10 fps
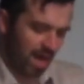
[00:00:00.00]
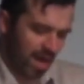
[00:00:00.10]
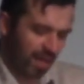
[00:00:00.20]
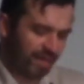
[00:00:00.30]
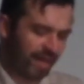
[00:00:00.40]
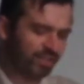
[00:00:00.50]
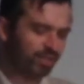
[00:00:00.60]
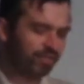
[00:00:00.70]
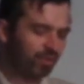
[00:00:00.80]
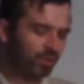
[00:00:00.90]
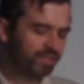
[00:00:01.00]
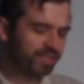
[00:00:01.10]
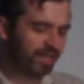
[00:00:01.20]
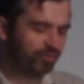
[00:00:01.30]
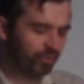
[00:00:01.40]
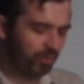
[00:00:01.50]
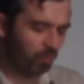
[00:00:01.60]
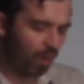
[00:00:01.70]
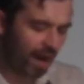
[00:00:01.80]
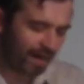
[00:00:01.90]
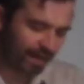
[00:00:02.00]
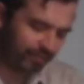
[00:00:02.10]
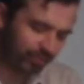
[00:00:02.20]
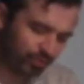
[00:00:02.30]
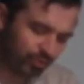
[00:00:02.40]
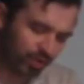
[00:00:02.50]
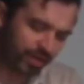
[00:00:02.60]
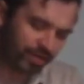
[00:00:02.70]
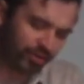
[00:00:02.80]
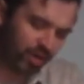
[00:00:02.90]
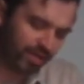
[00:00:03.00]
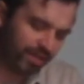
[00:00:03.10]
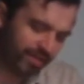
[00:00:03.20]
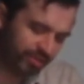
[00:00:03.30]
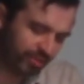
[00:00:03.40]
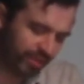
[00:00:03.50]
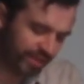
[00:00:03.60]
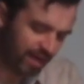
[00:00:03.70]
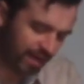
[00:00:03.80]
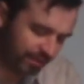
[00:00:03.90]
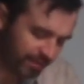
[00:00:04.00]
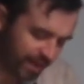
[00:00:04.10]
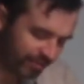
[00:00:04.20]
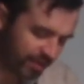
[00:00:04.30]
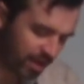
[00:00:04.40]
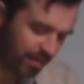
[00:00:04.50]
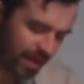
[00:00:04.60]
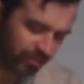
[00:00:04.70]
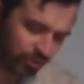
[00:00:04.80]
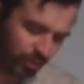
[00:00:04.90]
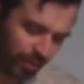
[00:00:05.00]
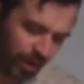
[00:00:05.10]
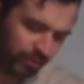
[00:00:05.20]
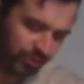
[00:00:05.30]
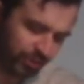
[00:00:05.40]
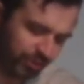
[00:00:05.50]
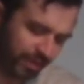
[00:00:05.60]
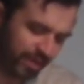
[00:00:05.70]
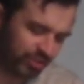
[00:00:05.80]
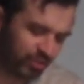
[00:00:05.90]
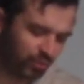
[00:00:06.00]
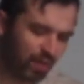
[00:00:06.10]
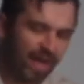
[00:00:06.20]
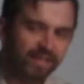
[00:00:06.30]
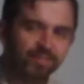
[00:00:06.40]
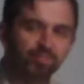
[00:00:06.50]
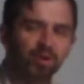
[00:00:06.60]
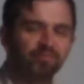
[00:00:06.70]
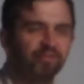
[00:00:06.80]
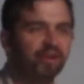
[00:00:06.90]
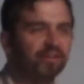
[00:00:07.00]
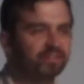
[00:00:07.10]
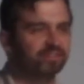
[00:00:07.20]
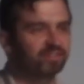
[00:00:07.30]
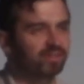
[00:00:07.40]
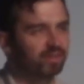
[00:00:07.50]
And the angel of the Lord said to him, "Why have you struck your donkey these 3 times? I have come out to oppose you because your way is perverse."